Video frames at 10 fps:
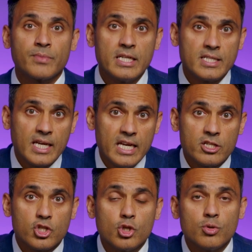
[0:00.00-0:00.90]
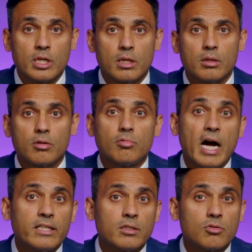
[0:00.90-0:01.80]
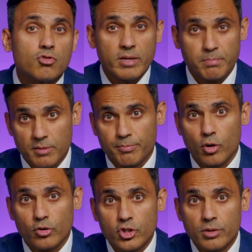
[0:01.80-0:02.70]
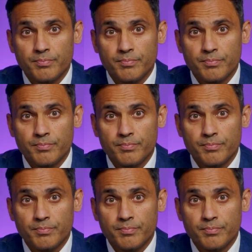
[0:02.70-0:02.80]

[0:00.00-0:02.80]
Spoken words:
is key in choosing the right treatment approach.